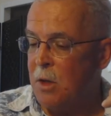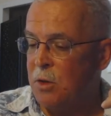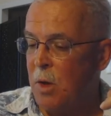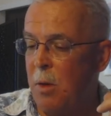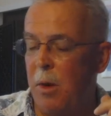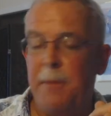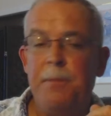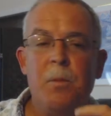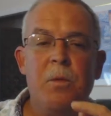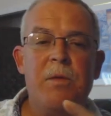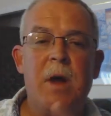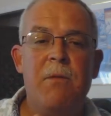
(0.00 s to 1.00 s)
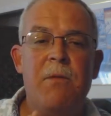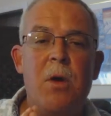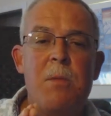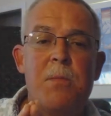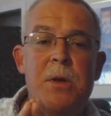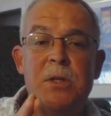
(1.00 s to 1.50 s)
So anyway, we've got a
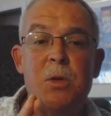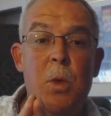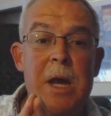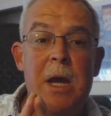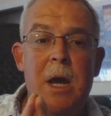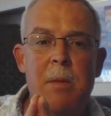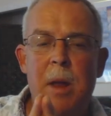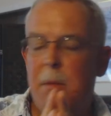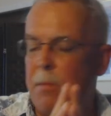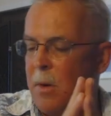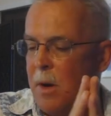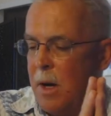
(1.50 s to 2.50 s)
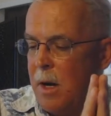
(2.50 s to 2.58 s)
very busy week coming up.